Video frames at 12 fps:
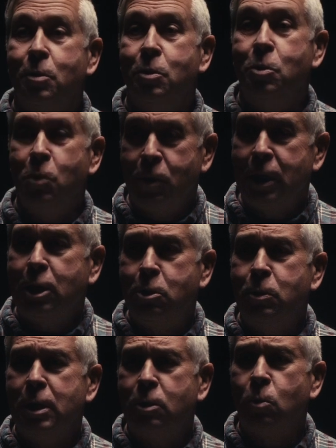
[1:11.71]
Do you think
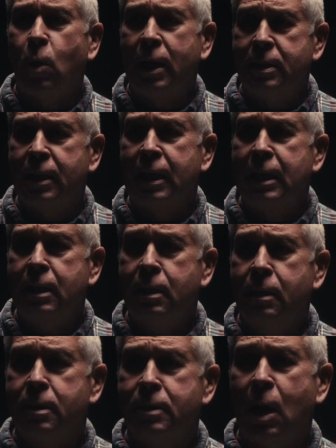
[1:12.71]
you did the right thing?
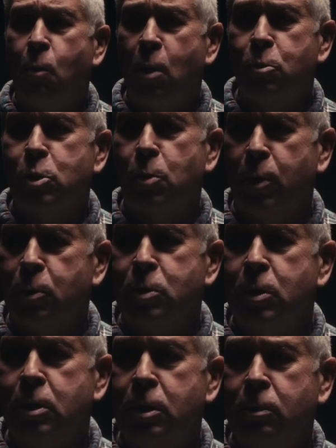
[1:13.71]
Is that what we're
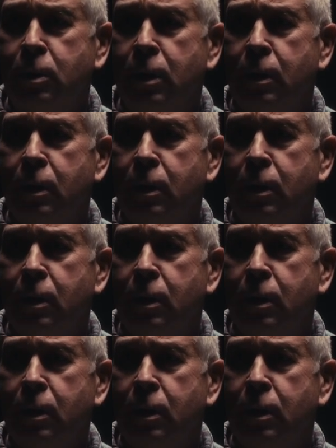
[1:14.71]
supposed to do?